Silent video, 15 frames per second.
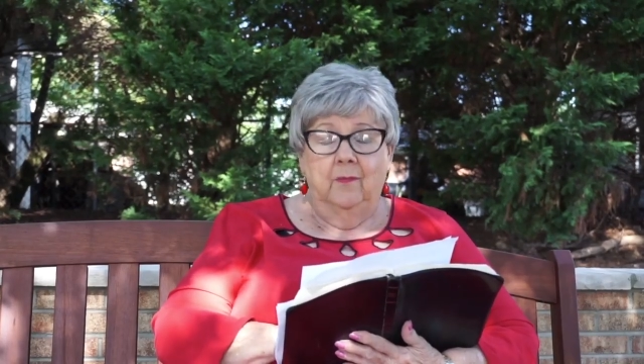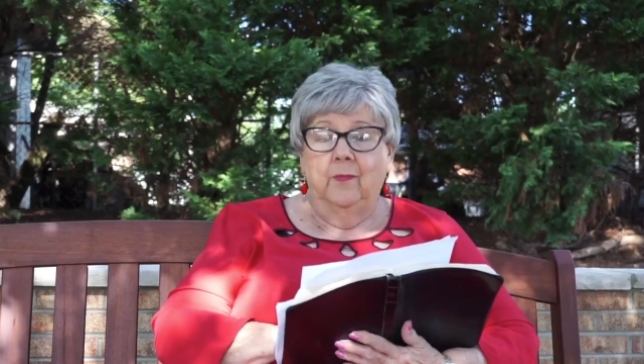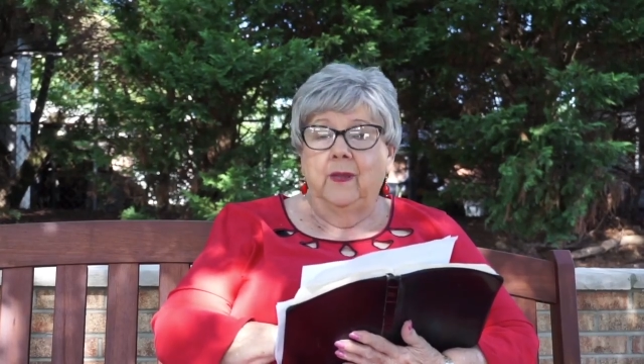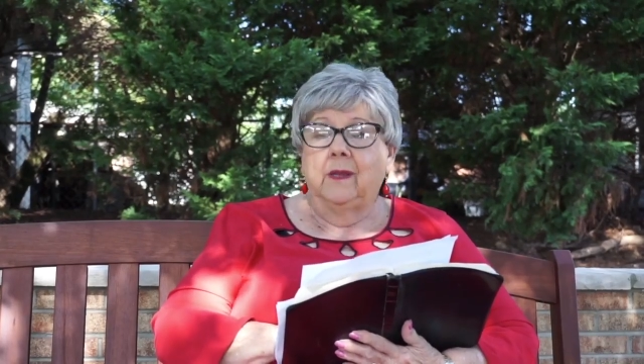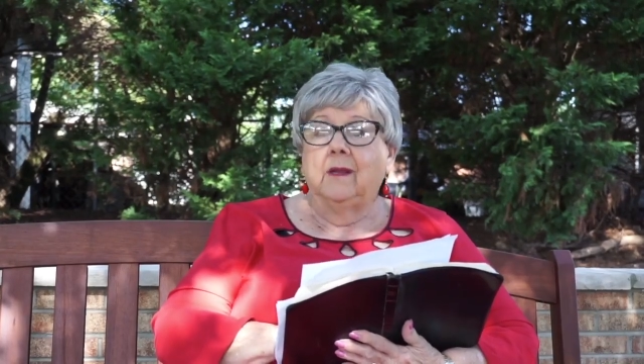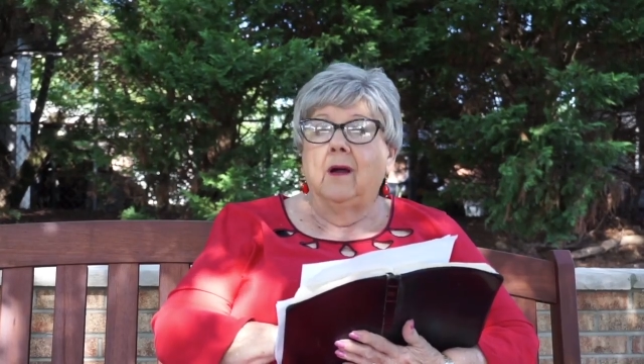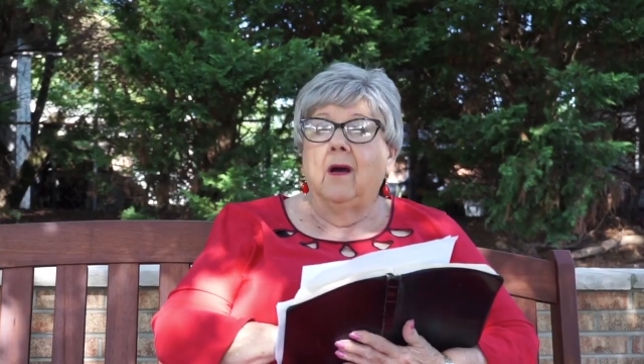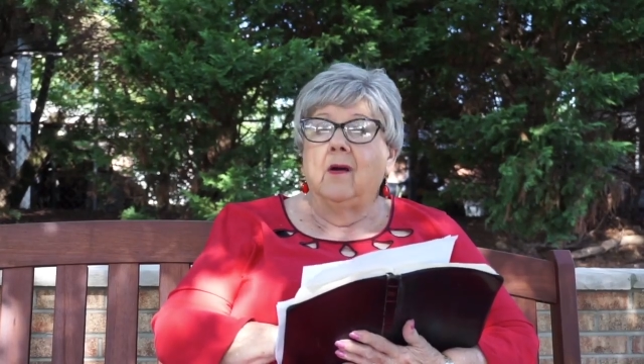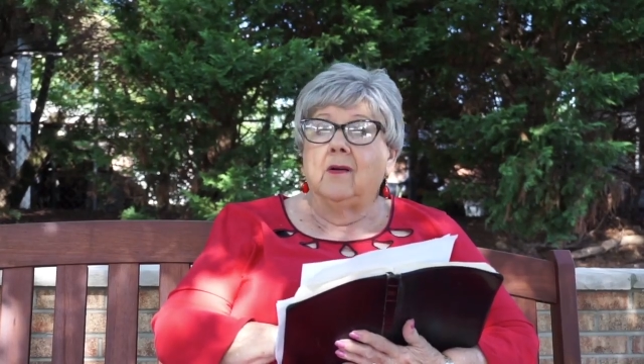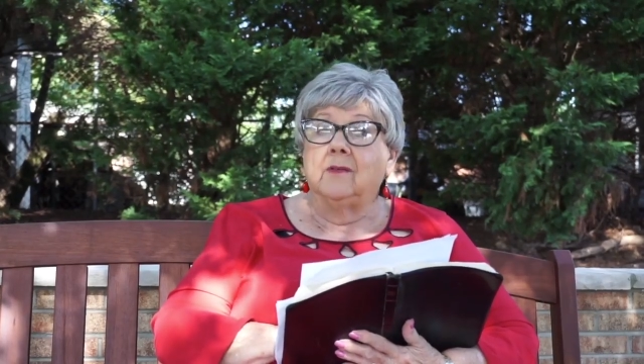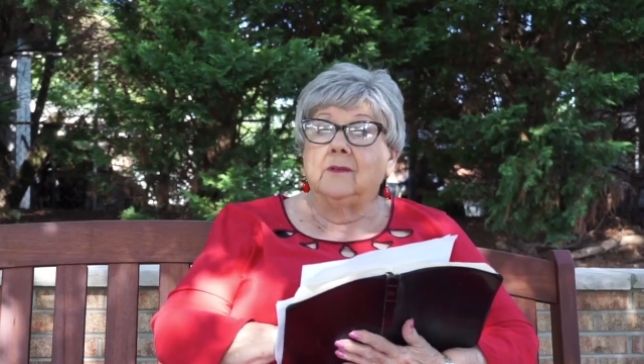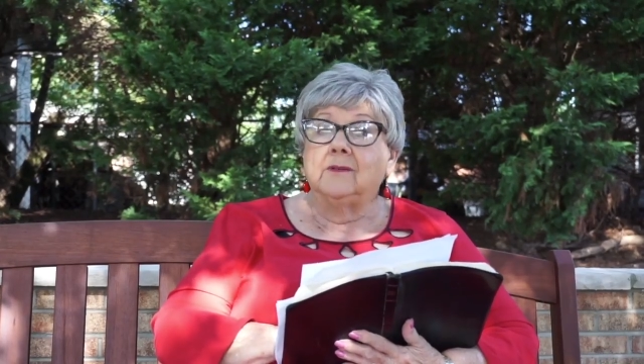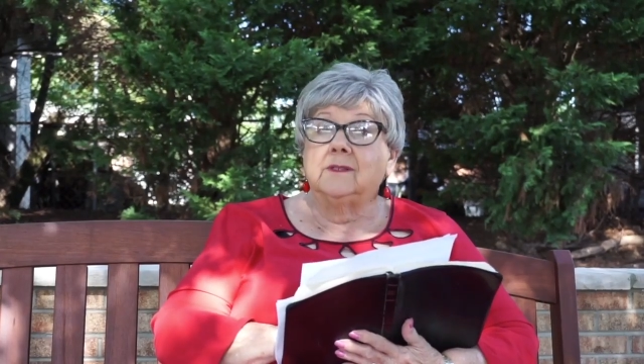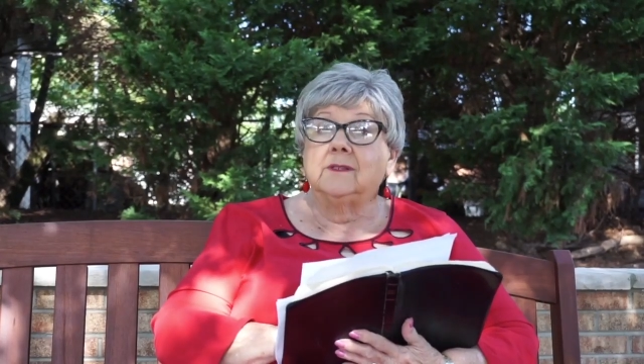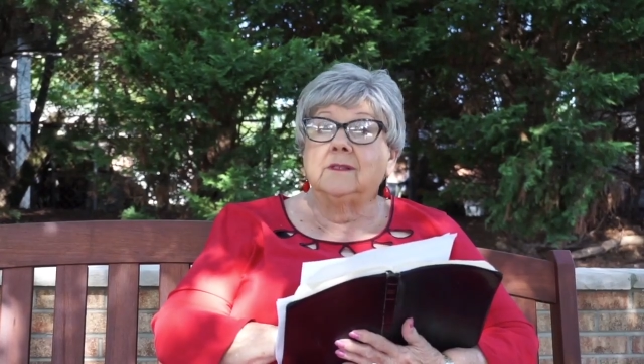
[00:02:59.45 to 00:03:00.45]

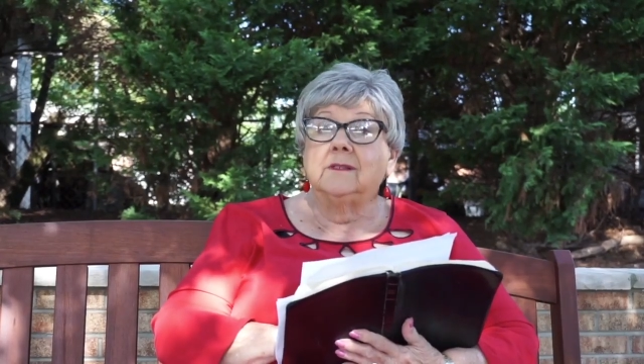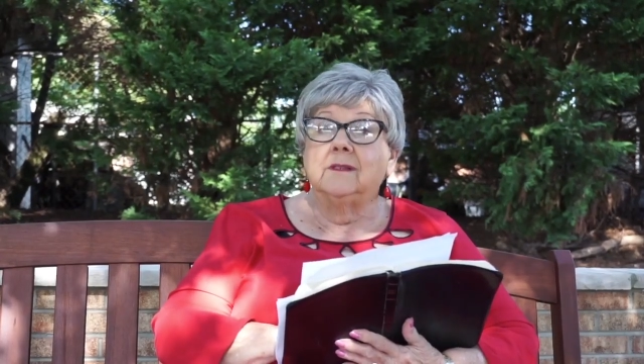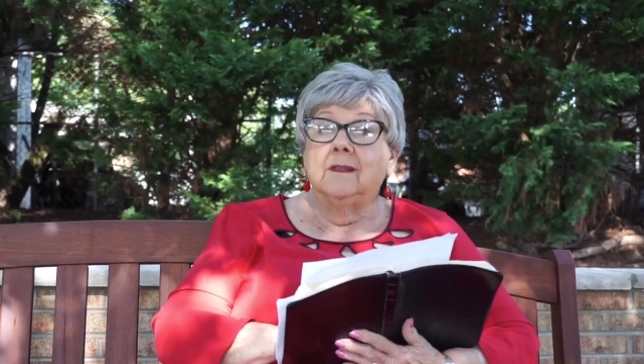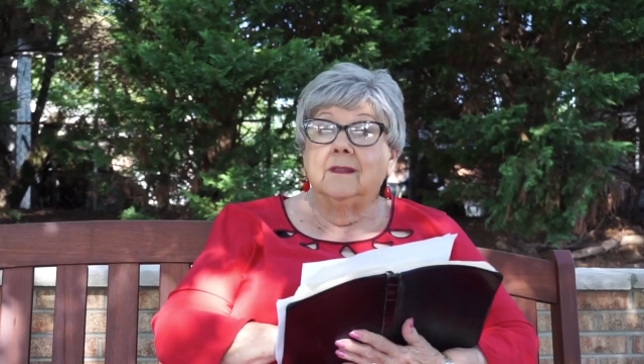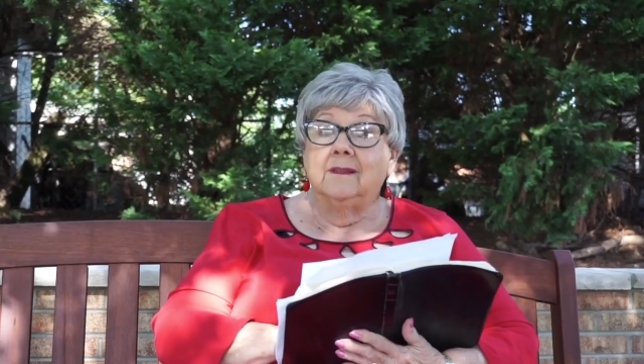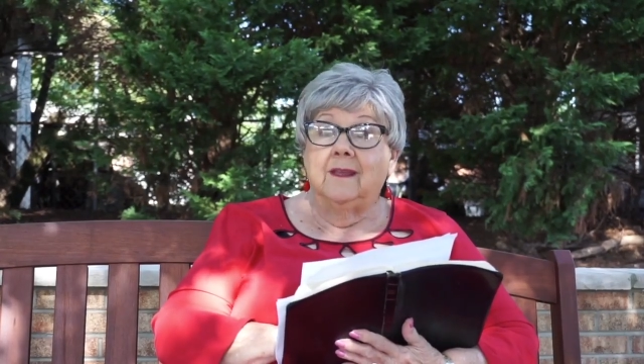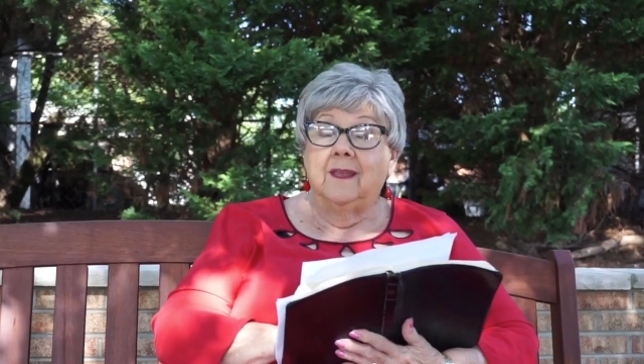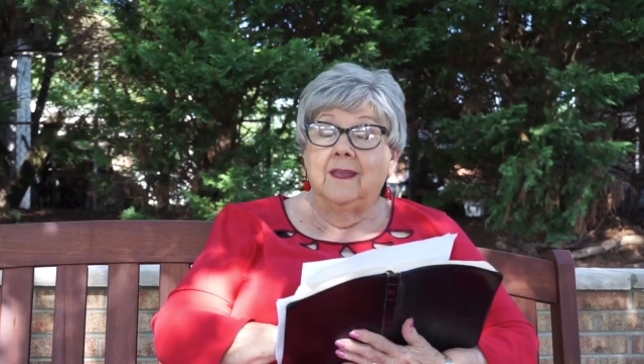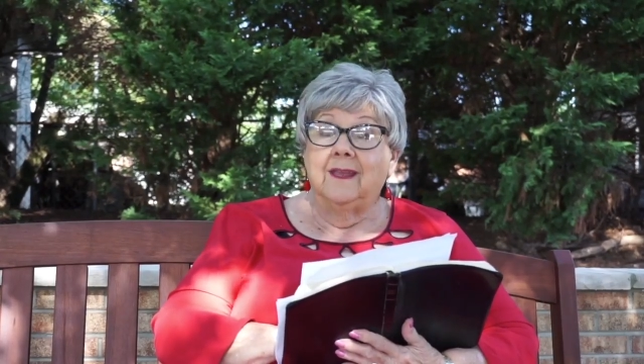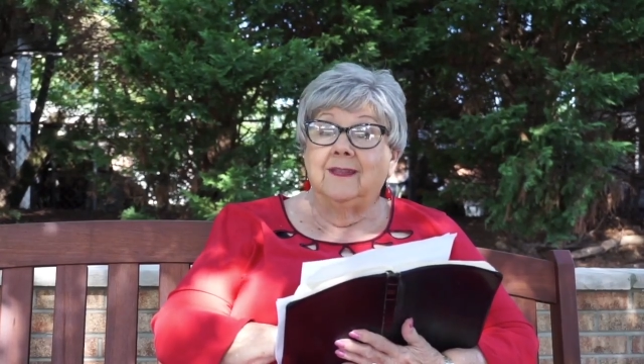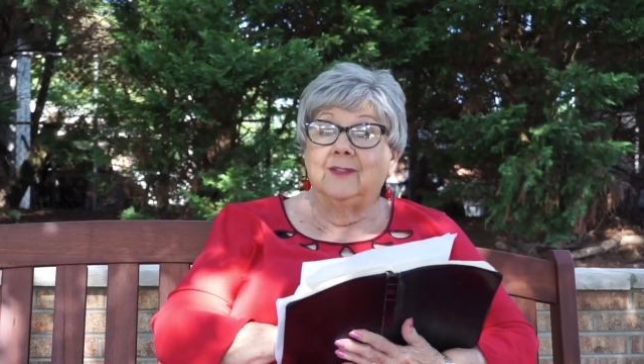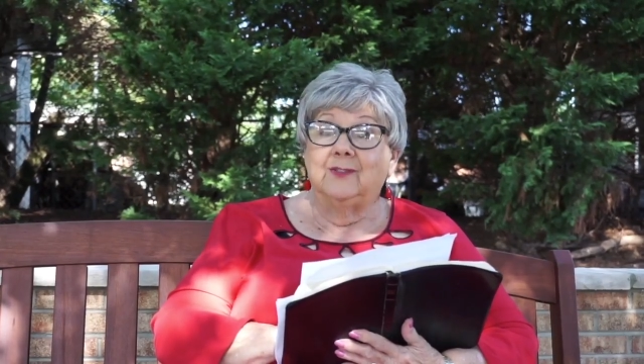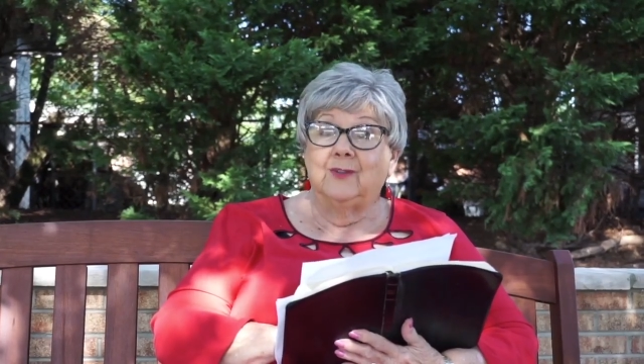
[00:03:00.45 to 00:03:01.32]
because they had